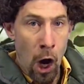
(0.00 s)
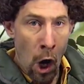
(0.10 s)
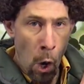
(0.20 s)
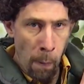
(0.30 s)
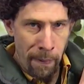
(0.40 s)

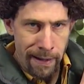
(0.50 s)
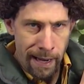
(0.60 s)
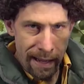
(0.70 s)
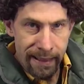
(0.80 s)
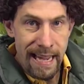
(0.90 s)

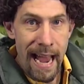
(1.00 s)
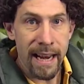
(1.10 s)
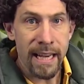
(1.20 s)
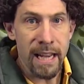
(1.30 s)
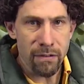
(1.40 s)
Open the
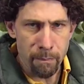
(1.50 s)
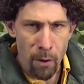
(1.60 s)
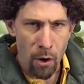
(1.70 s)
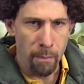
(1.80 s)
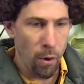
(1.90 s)
Atticus
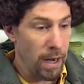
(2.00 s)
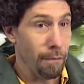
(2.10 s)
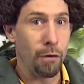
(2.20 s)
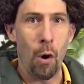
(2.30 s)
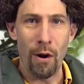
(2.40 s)
Bird Book,
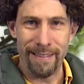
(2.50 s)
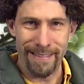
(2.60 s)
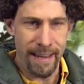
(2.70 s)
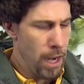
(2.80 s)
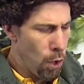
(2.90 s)
of course.